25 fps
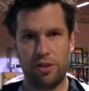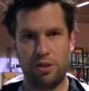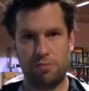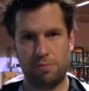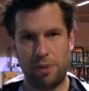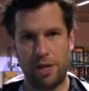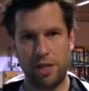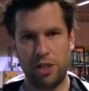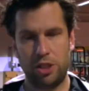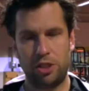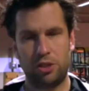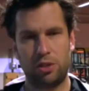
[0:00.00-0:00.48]
The
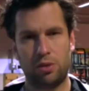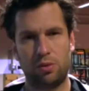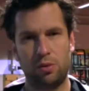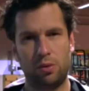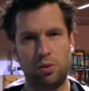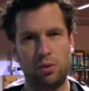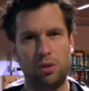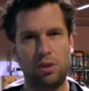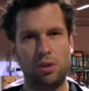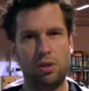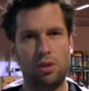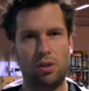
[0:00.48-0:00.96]
Spanish
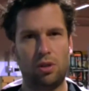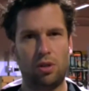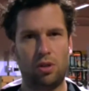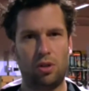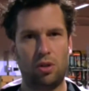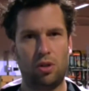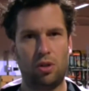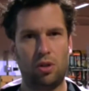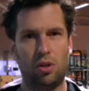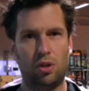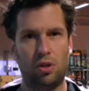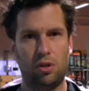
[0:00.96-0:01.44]
school
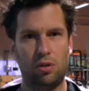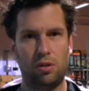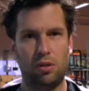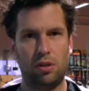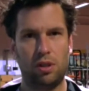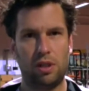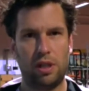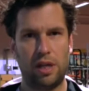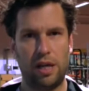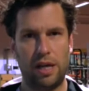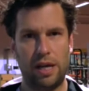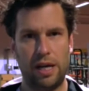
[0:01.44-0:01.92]

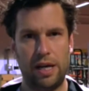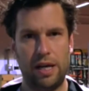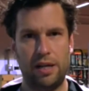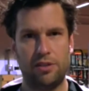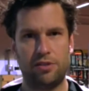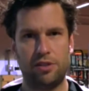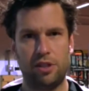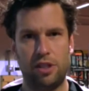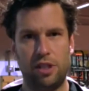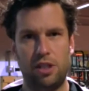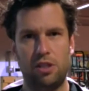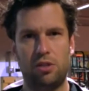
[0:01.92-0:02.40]

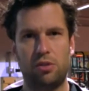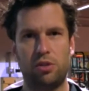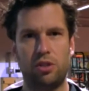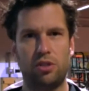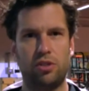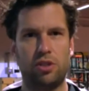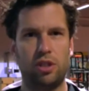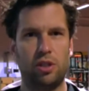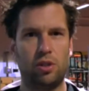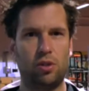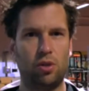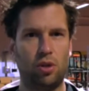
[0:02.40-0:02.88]
has an
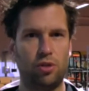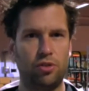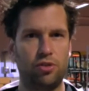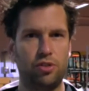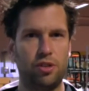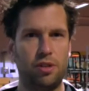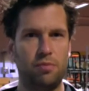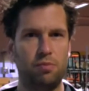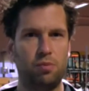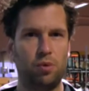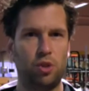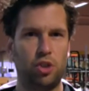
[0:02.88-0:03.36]
interesting
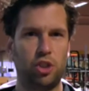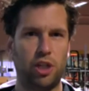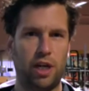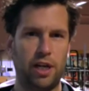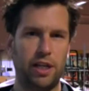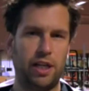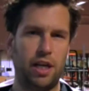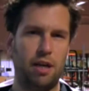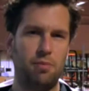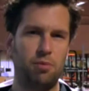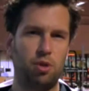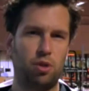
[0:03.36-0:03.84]
concept which
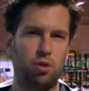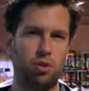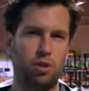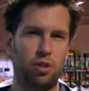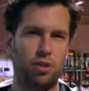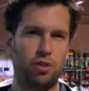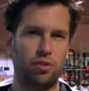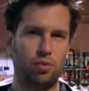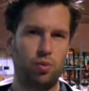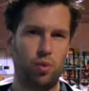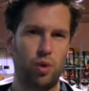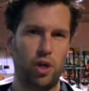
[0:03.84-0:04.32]
I came
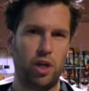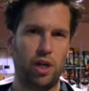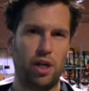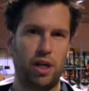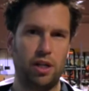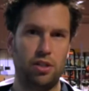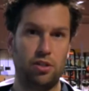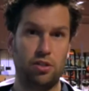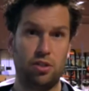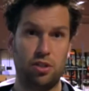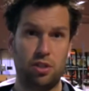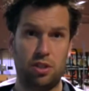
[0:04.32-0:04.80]
across when
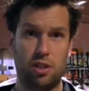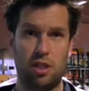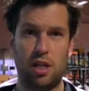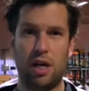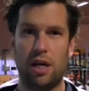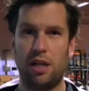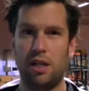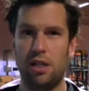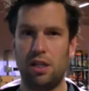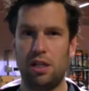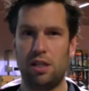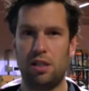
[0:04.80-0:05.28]
I
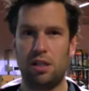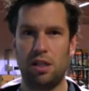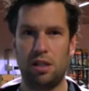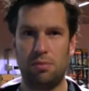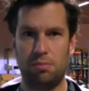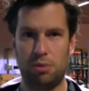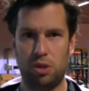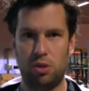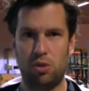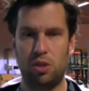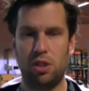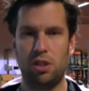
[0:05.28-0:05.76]
studied
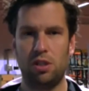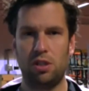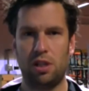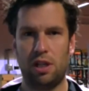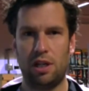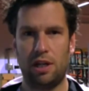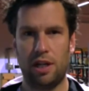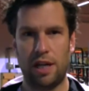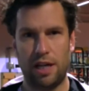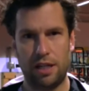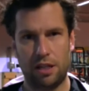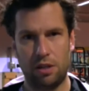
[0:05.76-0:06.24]
in Madrid
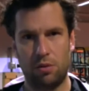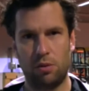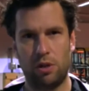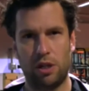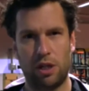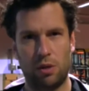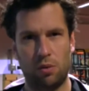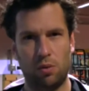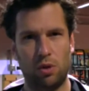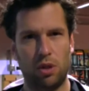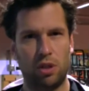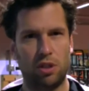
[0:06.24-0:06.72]
and later
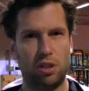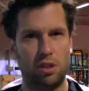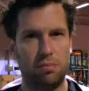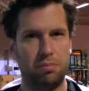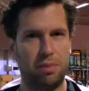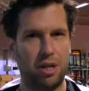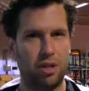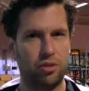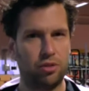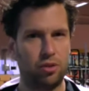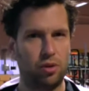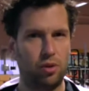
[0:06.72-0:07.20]
when I worked
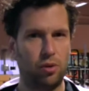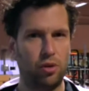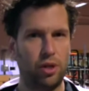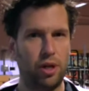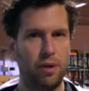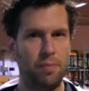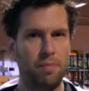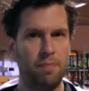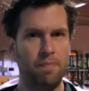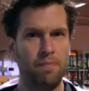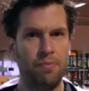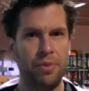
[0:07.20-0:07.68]
in
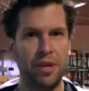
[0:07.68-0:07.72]
Barcelona,